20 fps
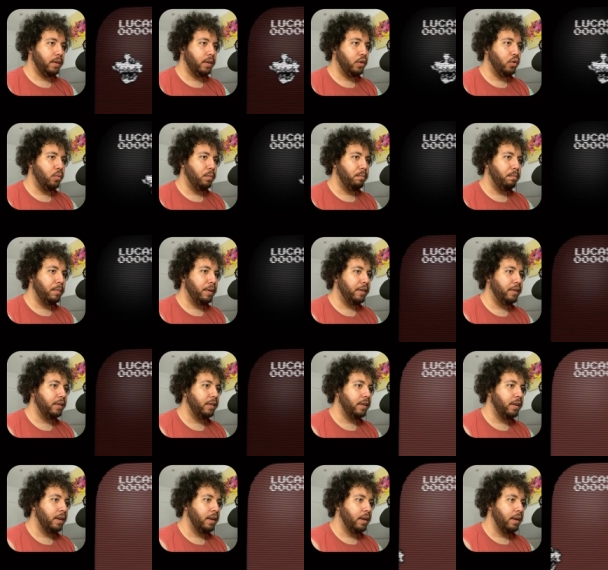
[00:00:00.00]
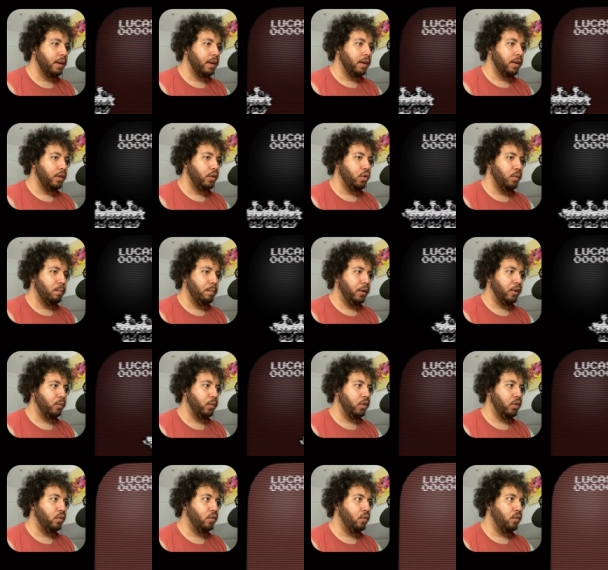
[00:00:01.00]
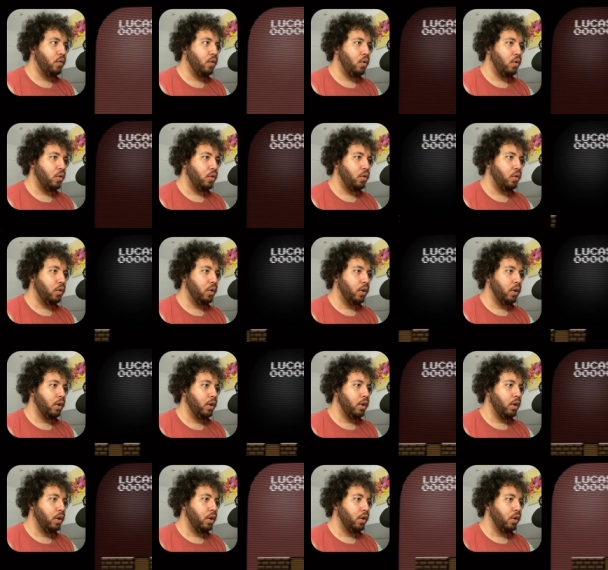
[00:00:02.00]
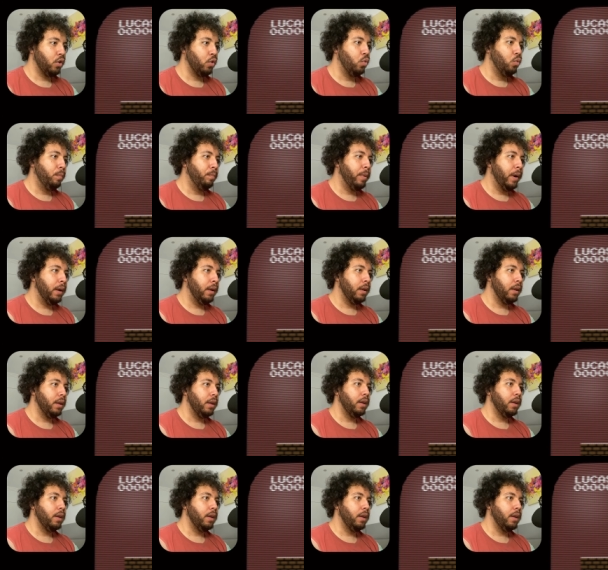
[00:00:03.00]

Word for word: You miss. You mess with the wrong Cooper.